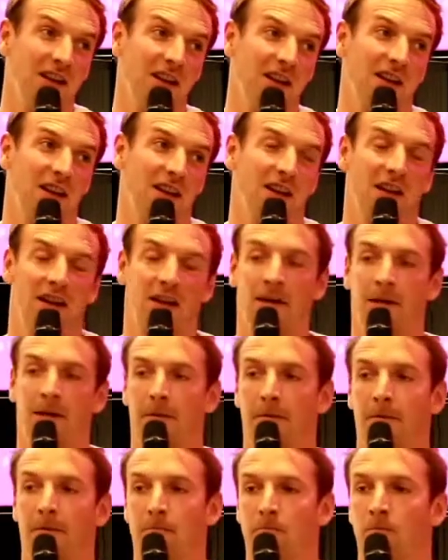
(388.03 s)

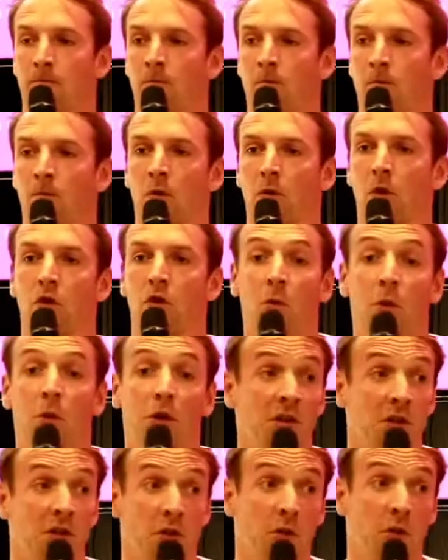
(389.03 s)
Nobody
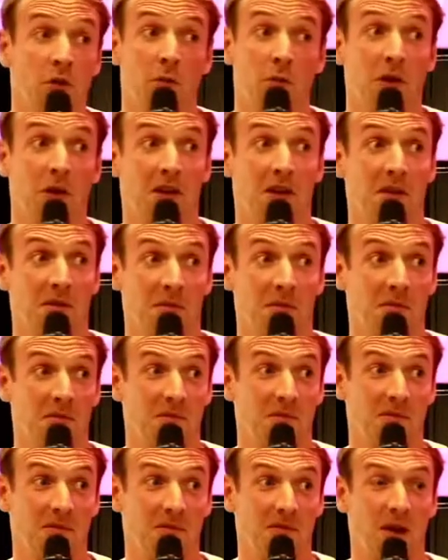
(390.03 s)
knows about it.
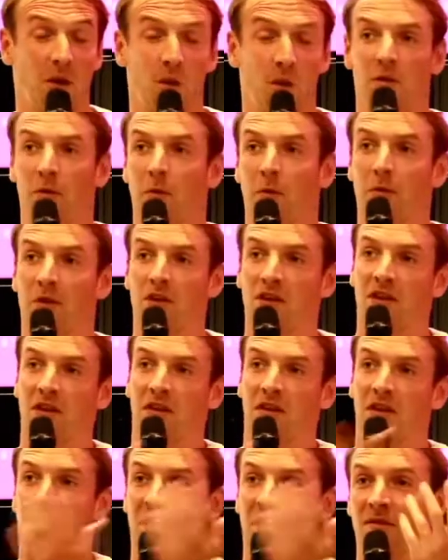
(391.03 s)
I was publishing
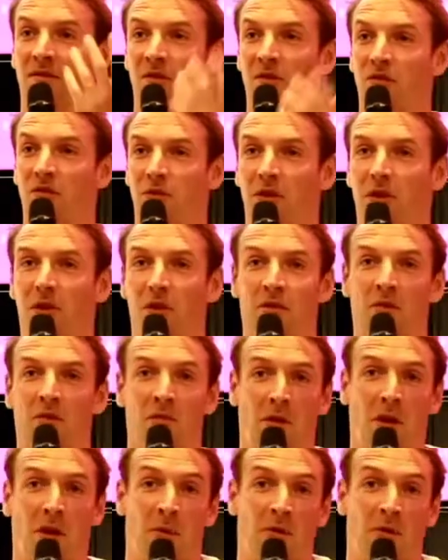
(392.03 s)
their inventory on
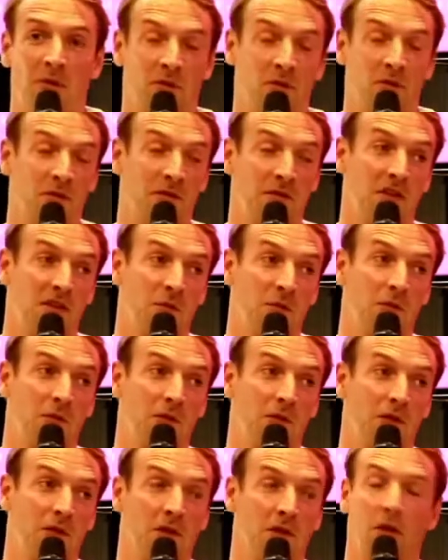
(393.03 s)
Amazon, Facebook,
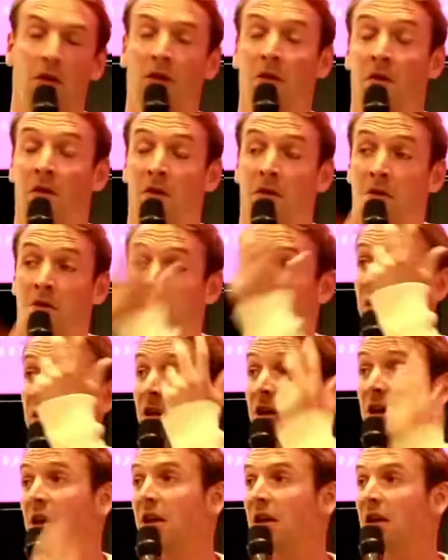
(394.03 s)
and
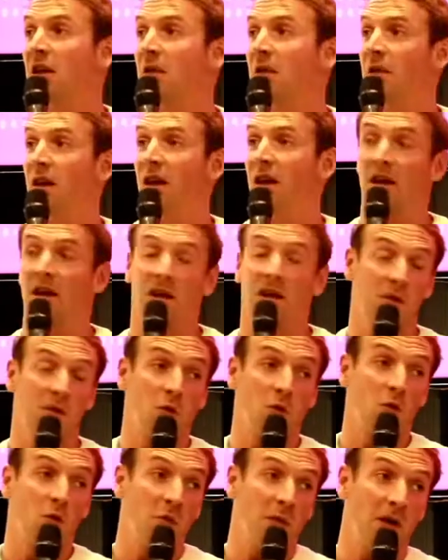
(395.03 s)
eBay,
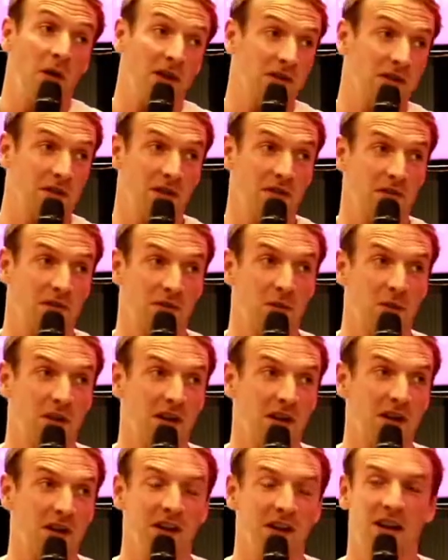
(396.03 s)
Walmart, and
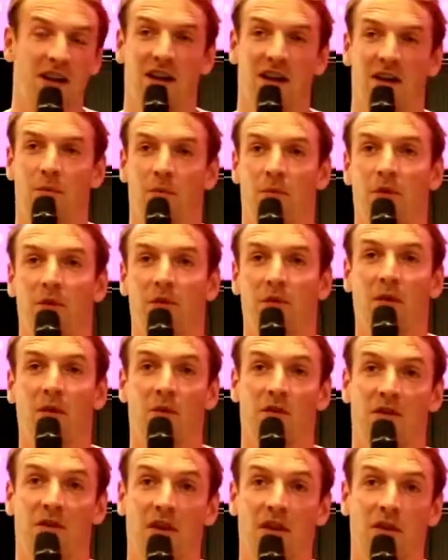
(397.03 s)
everywhere. But I was
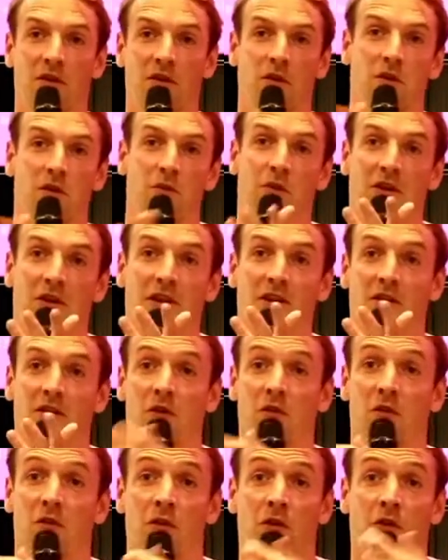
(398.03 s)
selling those products
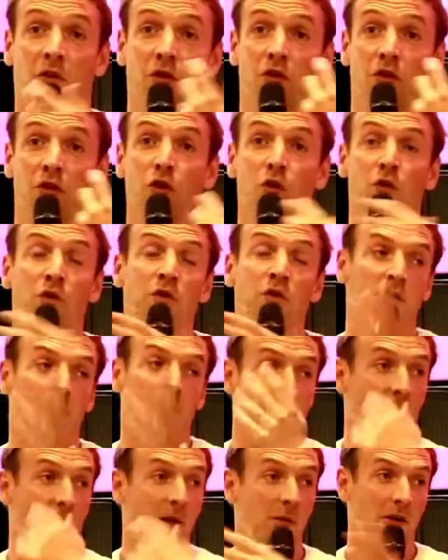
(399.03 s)
on their used
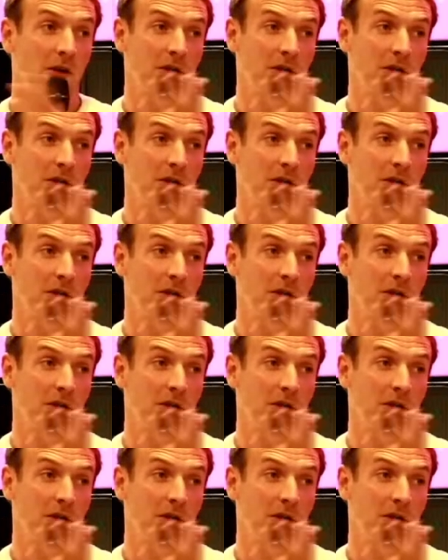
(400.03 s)
label.